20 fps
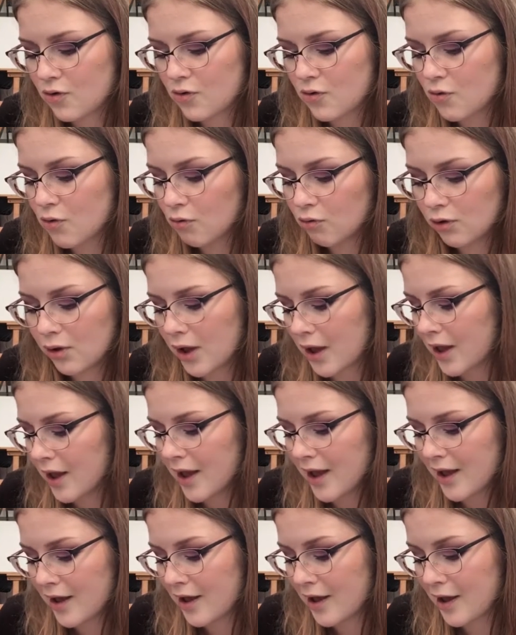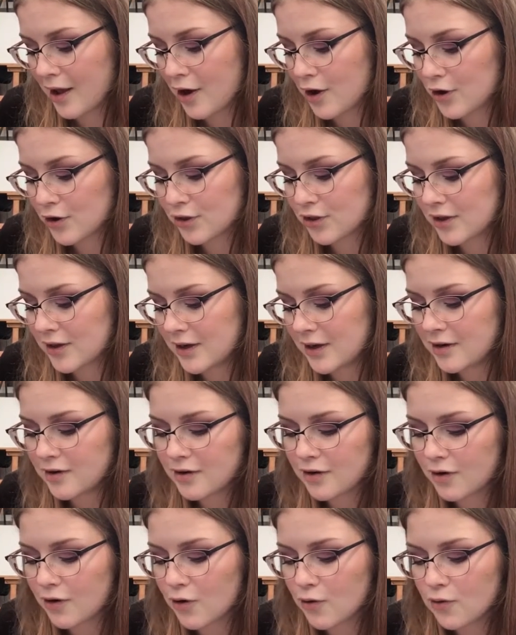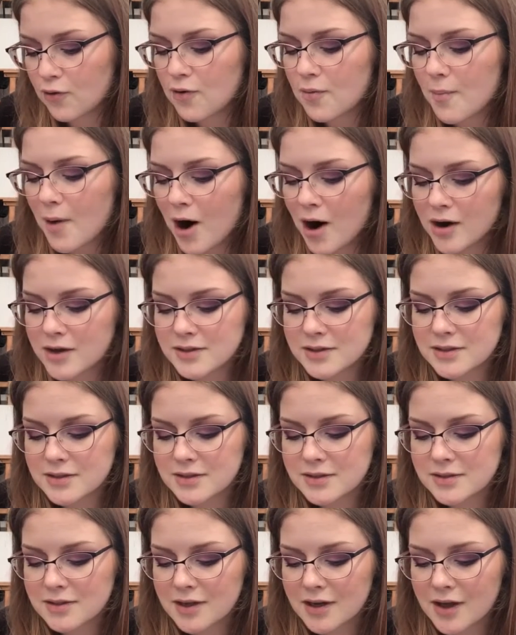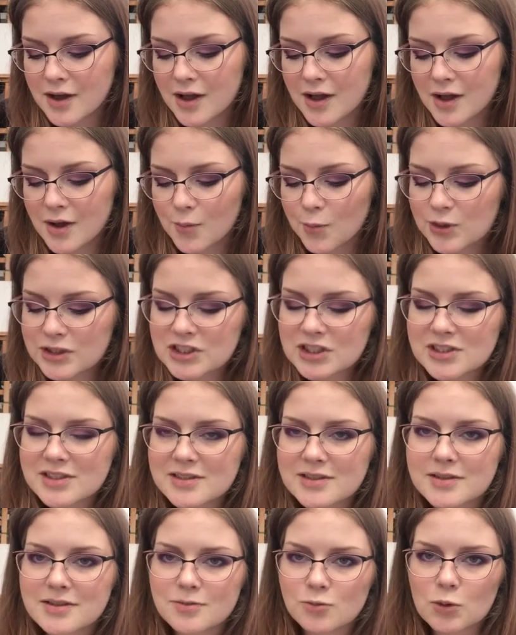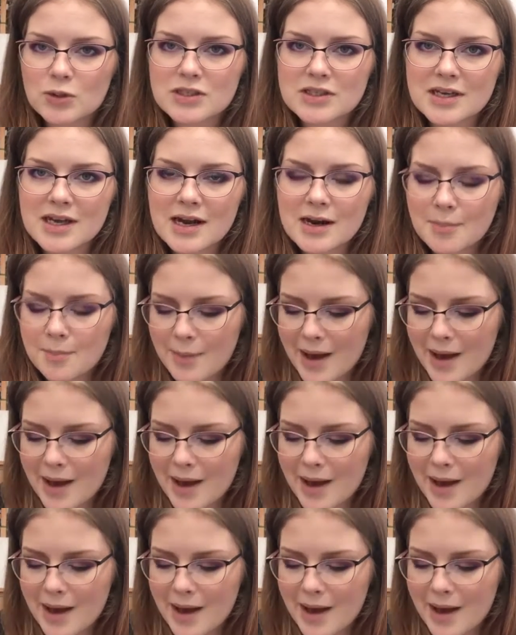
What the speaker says: cool earthy oak moss, which is once again a